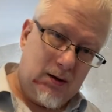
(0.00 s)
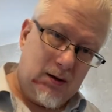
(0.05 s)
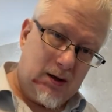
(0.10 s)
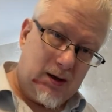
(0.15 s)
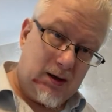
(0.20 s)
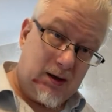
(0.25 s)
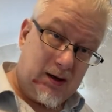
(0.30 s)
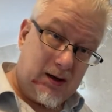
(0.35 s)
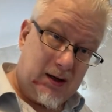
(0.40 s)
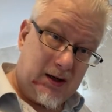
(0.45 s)

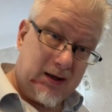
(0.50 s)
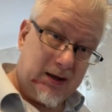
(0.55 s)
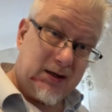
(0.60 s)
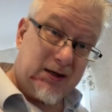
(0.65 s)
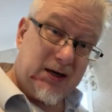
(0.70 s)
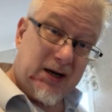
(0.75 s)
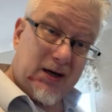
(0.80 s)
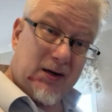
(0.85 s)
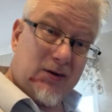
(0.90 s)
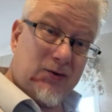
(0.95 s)
and
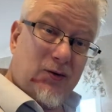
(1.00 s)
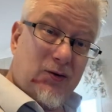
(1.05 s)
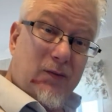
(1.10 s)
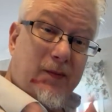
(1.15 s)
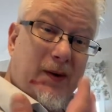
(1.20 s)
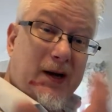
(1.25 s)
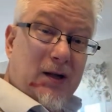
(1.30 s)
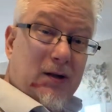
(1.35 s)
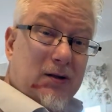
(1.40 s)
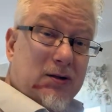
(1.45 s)
then you
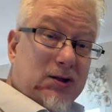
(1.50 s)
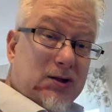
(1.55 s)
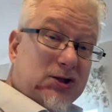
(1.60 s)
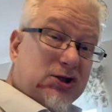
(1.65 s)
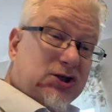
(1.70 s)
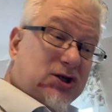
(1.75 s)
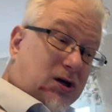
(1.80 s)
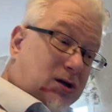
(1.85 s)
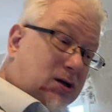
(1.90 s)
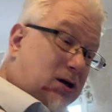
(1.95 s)
melt the
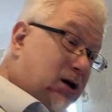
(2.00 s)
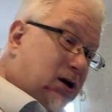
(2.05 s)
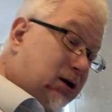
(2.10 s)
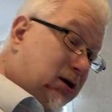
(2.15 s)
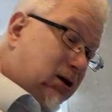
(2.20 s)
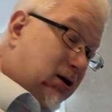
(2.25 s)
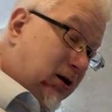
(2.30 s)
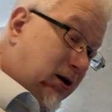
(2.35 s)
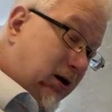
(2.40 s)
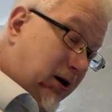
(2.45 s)

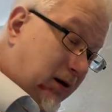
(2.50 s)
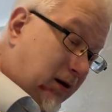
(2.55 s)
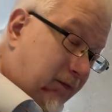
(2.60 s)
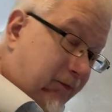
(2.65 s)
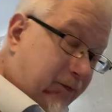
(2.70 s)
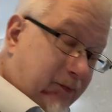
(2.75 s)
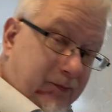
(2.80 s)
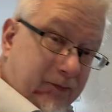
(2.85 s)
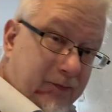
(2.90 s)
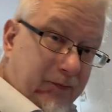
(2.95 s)
chocolate
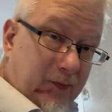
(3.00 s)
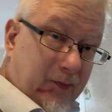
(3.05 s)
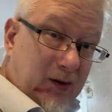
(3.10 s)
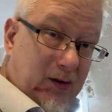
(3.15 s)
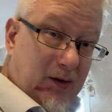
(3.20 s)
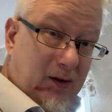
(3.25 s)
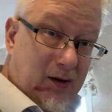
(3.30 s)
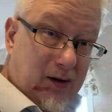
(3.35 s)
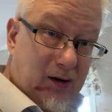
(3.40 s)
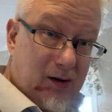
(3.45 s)
and
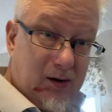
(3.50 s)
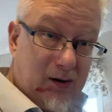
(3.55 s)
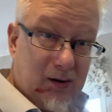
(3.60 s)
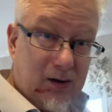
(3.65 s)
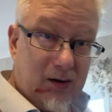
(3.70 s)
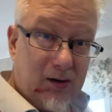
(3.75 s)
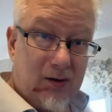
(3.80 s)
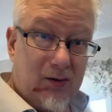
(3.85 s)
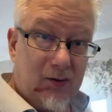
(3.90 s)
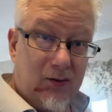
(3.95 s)

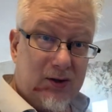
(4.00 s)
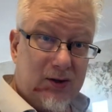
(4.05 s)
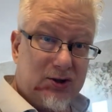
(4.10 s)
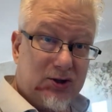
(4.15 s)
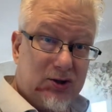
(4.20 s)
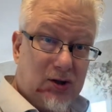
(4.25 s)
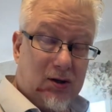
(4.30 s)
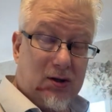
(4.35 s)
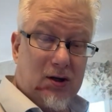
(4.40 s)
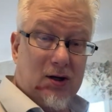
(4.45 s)
do the
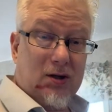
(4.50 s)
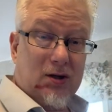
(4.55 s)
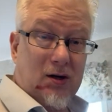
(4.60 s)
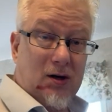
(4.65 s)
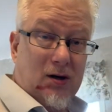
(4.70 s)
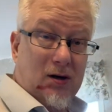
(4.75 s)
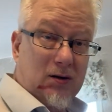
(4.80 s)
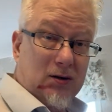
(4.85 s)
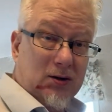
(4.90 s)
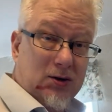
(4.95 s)
chocolate
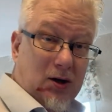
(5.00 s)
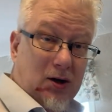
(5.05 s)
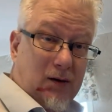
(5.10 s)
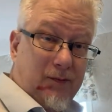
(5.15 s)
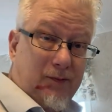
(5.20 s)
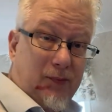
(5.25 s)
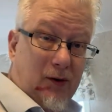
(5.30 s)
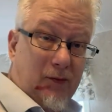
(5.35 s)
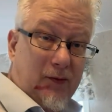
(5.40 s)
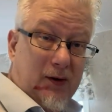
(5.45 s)
on
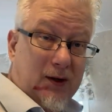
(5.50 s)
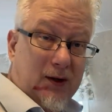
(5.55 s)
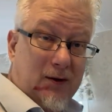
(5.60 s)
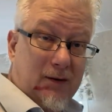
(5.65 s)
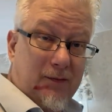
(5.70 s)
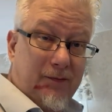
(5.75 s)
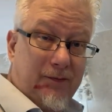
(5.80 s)
top of it,